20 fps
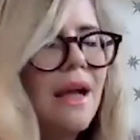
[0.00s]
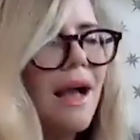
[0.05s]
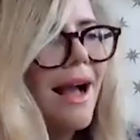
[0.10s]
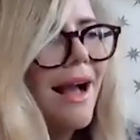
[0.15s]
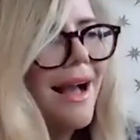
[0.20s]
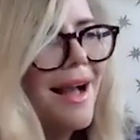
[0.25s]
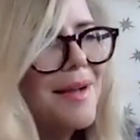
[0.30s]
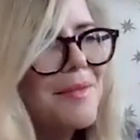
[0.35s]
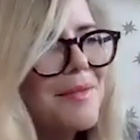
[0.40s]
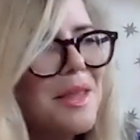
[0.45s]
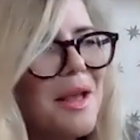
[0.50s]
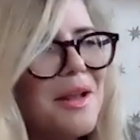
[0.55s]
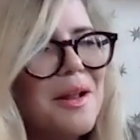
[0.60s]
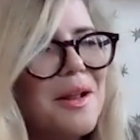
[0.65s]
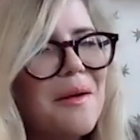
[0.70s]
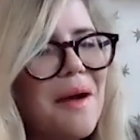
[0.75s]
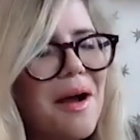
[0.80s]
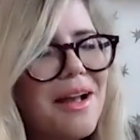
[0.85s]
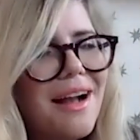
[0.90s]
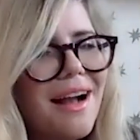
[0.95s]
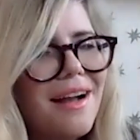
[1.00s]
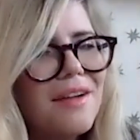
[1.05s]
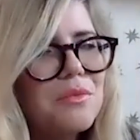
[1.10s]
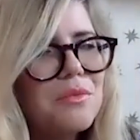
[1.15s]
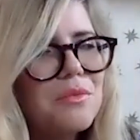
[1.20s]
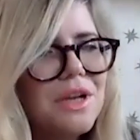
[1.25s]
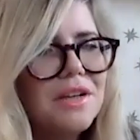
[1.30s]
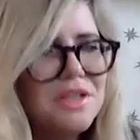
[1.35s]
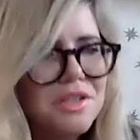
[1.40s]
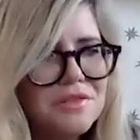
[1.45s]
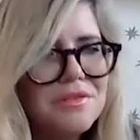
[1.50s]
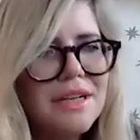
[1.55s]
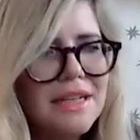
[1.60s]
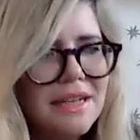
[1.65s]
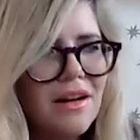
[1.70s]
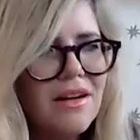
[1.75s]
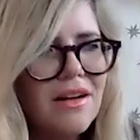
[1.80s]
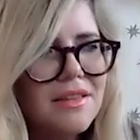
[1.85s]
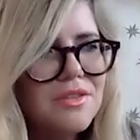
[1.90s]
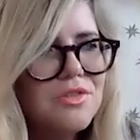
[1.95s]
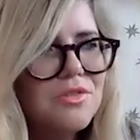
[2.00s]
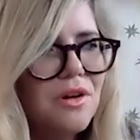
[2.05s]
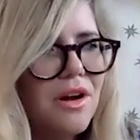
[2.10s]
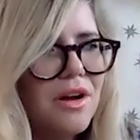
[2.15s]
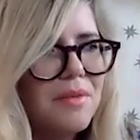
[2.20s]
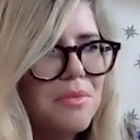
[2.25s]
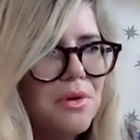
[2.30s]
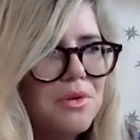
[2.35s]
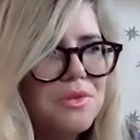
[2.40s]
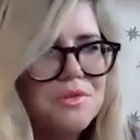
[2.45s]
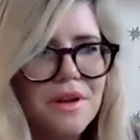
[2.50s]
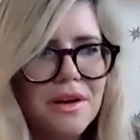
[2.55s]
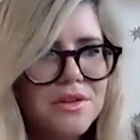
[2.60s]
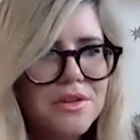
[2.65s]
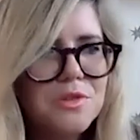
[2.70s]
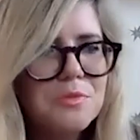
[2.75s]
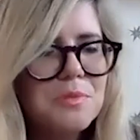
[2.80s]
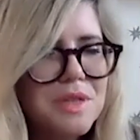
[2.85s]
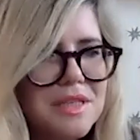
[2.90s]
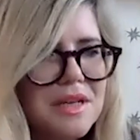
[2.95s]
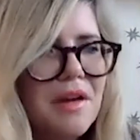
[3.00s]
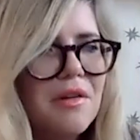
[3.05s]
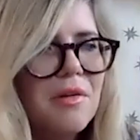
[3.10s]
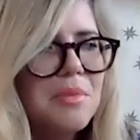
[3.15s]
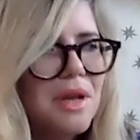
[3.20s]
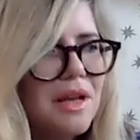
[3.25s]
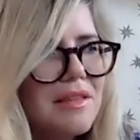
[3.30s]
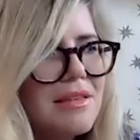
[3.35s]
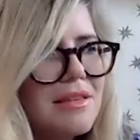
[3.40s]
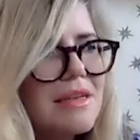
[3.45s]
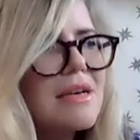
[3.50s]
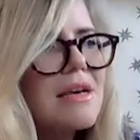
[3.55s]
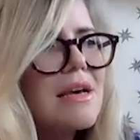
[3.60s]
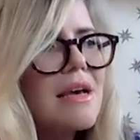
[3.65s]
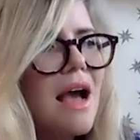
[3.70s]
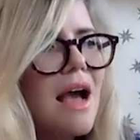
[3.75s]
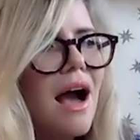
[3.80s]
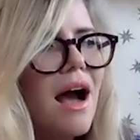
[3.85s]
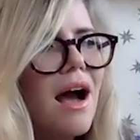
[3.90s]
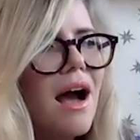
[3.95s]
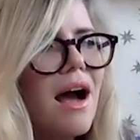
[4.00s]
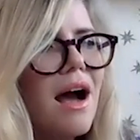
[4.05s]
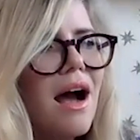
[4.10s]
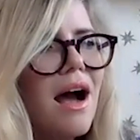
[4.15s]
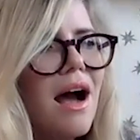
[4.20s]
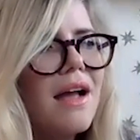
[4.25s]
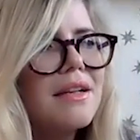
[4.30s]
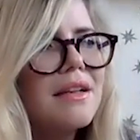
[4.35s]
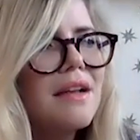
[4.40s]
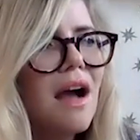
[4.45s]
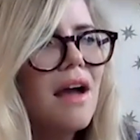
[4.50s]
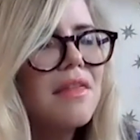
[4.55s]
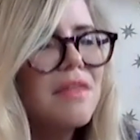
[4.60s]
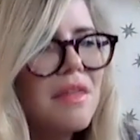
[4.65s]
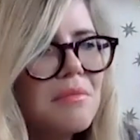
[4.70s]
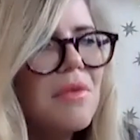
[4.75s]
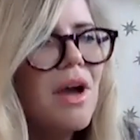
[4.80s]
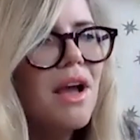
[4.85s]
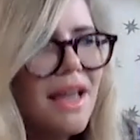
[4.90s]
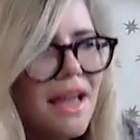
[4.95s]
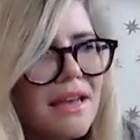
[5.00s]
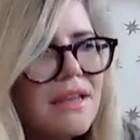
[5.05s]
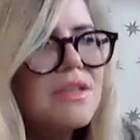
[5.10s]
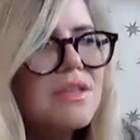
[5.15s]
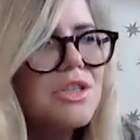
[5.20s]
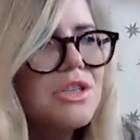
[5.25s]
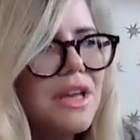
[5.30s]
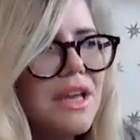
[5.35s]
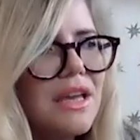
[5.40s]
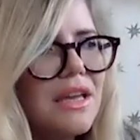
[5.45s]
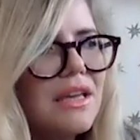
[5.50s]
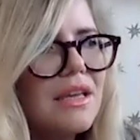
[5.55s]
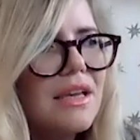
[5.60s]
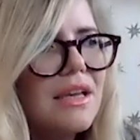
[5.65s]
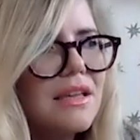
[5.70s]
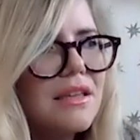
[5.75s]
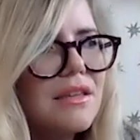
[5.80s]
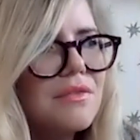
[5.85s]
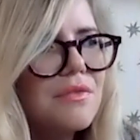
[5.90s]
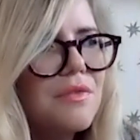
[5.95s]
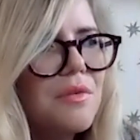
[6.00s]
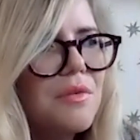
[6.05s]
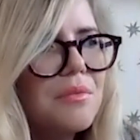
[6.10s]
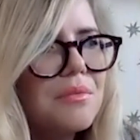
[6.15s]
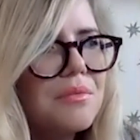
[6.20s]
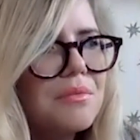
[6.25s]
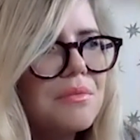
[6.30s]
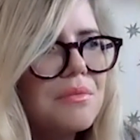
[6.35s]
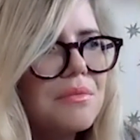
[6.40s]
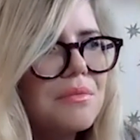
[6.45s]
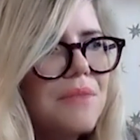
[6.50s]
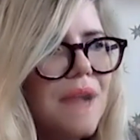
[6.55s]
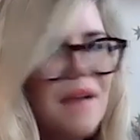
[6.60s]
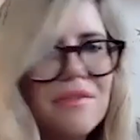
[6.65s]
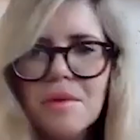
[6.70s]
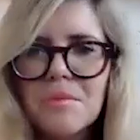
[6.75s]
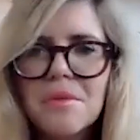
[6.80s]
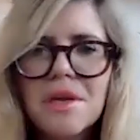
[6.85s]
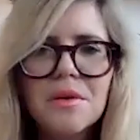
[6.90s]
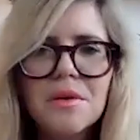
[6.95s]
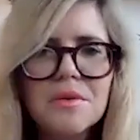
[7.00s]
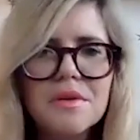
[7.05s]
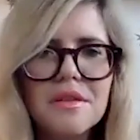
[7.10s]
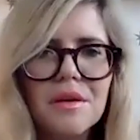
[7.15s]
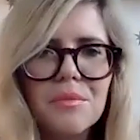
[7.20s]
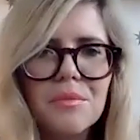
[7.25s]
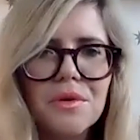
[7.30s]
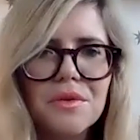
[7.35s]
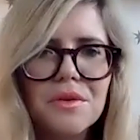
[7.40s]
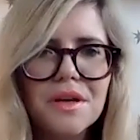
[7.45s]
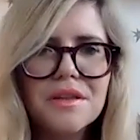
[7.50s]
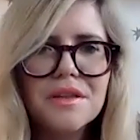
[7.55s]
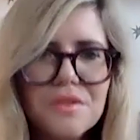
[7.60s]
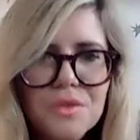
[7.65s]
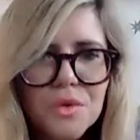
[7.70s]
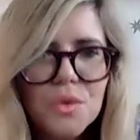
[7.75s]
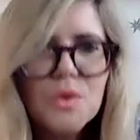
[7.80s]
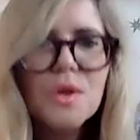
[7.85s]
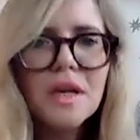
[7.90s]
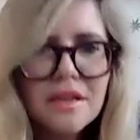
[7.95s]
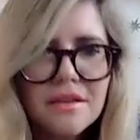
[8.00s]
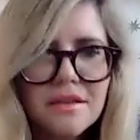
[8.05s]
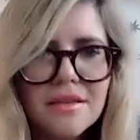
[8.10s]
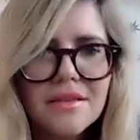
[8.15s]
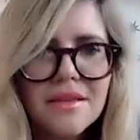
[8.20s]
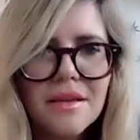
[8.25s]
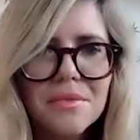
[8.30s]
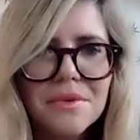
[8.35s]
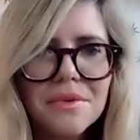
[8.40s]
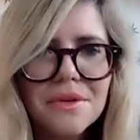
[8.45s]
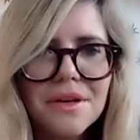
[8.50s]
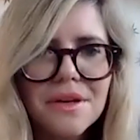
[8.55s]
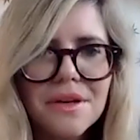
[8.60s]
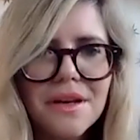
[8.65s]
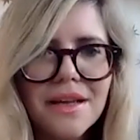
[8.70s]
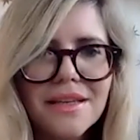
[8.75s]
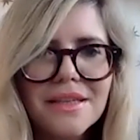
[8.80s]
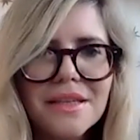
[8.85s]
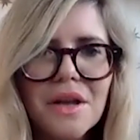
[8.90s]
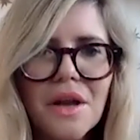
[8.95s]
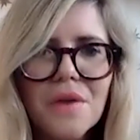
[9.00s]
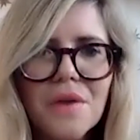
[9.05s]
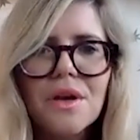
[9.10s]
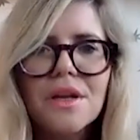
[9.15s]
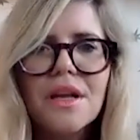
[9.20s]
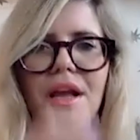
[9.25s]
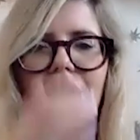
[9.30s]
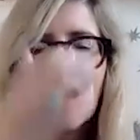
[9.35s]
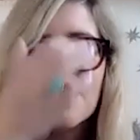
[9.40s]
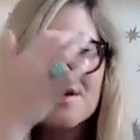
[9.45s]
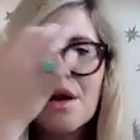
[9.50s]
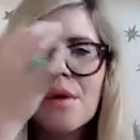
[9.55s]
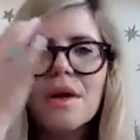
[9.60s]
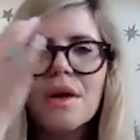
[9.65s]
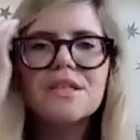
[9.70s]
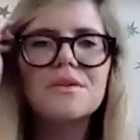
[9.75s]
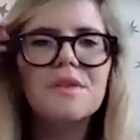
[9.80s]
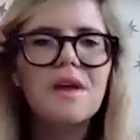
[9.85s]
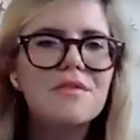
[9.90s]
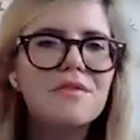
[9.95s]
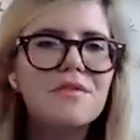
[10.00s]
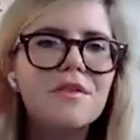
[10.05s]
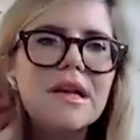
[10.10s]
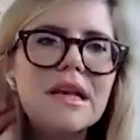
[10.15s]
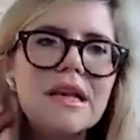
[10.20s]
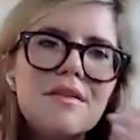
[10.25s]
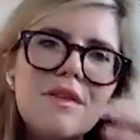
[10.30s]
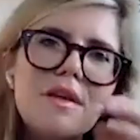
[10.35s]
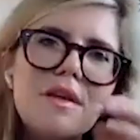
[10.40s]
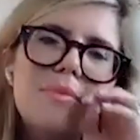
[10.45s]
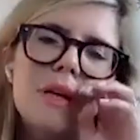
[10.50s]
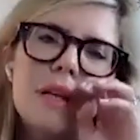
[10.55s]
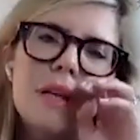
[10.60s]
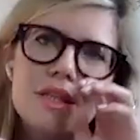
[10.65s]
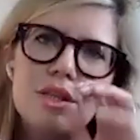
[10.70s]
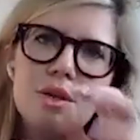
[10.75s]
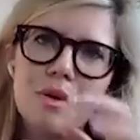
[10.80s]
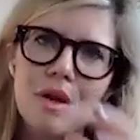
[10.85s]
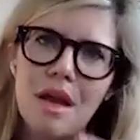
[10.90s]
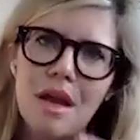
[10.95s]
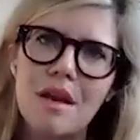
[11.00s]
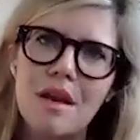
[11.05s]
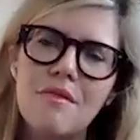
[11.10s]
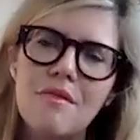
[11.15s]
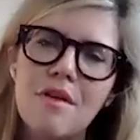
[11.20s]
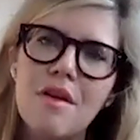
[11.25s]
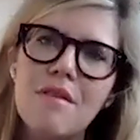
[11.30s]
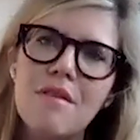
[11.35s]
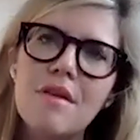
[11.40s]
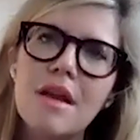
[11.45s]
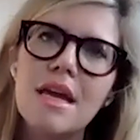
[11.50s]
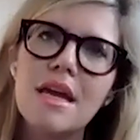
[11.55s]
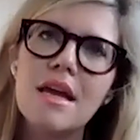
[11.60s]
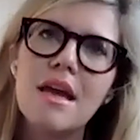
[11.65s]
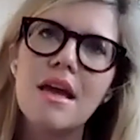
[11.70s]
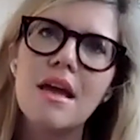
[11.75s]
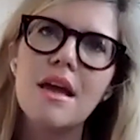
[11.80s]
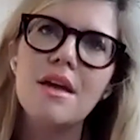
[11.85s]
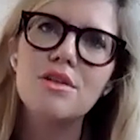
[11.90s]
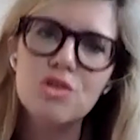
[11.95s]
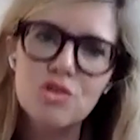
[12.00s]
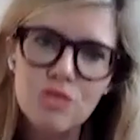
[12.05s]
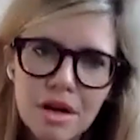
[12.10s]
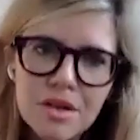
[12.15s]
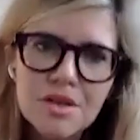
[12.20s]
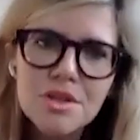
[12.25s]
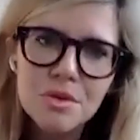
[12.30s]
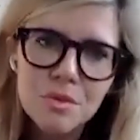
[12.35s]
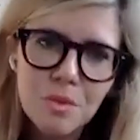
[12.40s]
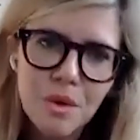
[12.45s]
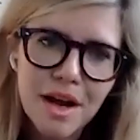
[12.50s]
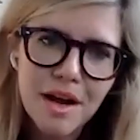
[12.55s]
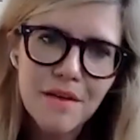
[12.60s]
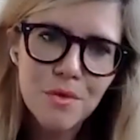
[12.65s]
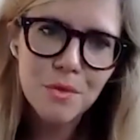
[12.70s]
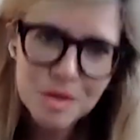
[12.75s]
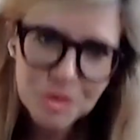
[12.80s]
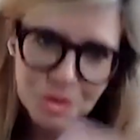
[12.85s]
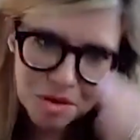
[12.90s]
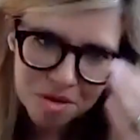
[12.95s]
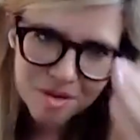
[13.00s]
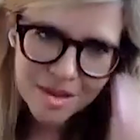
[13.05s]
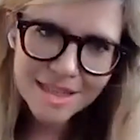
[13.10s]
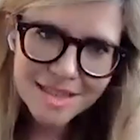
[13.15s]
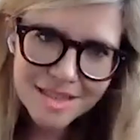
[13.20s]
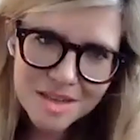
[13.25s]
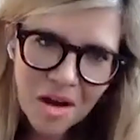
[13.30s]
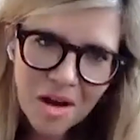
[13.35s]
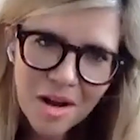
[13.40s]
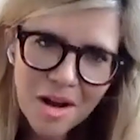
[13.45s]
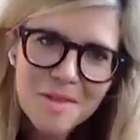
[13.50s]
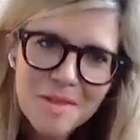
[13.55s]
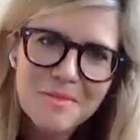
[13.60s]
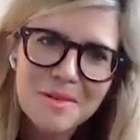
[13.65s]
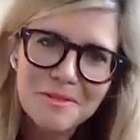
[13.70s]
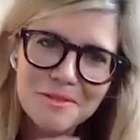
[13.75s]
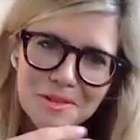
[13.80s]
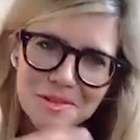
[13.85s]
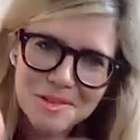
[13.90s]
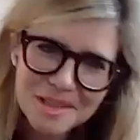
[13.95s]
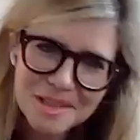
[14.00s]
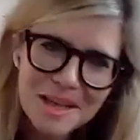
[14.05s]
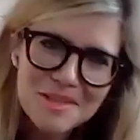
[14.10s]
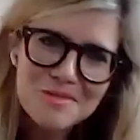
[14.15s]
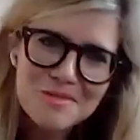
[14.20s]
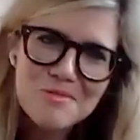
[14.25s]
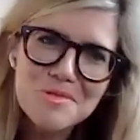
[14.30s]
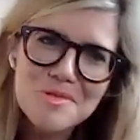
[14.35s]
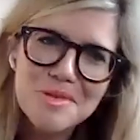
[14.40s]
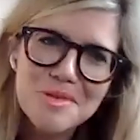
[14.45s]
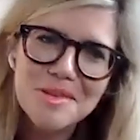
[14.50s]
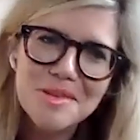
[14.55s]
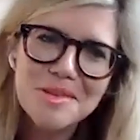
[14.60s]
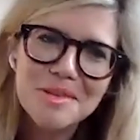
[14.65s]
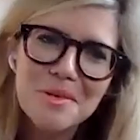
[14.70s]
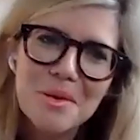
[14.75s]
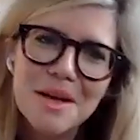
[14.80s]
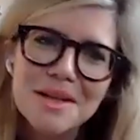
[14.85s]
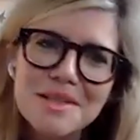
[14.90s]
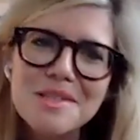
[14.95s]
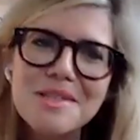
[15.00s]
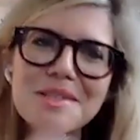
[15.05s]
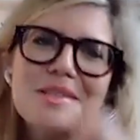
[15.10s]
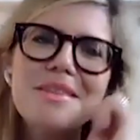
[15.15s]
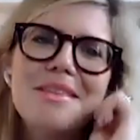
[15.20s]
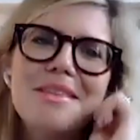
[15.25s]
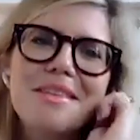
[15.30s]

I would actually really like to try pottery. I'll just be terrible at it. I think my energy is from having a meal with someone, is talking to somebody. You know, I know I do that for a living, but I do it in a very structured way. I've always got a set time and I've got to get through certain questions.